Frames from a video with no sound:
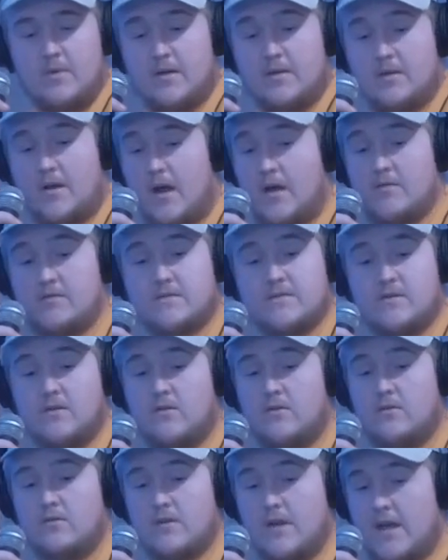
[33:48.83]
But no, I was
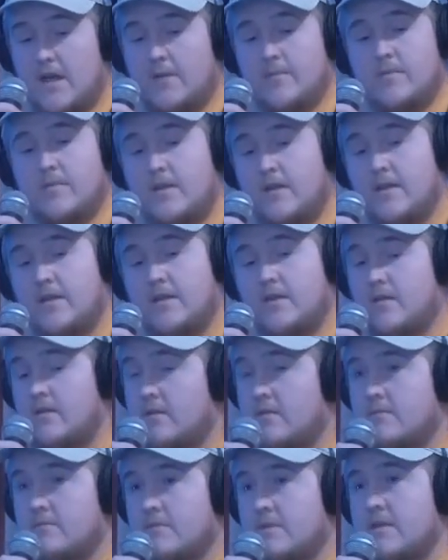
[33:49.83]
so happy that he
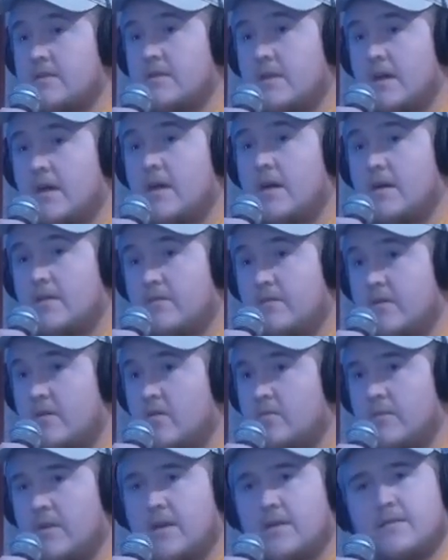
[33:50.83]
could get that on
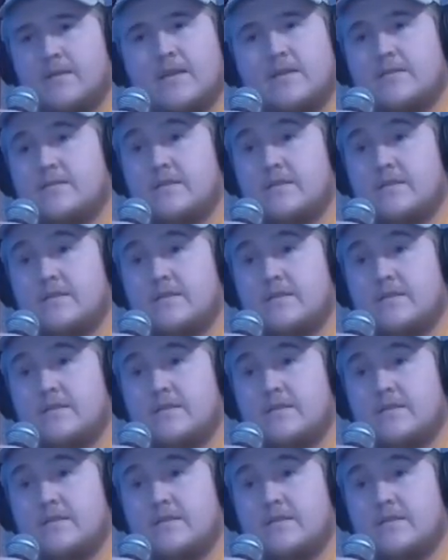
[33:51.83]
film, man.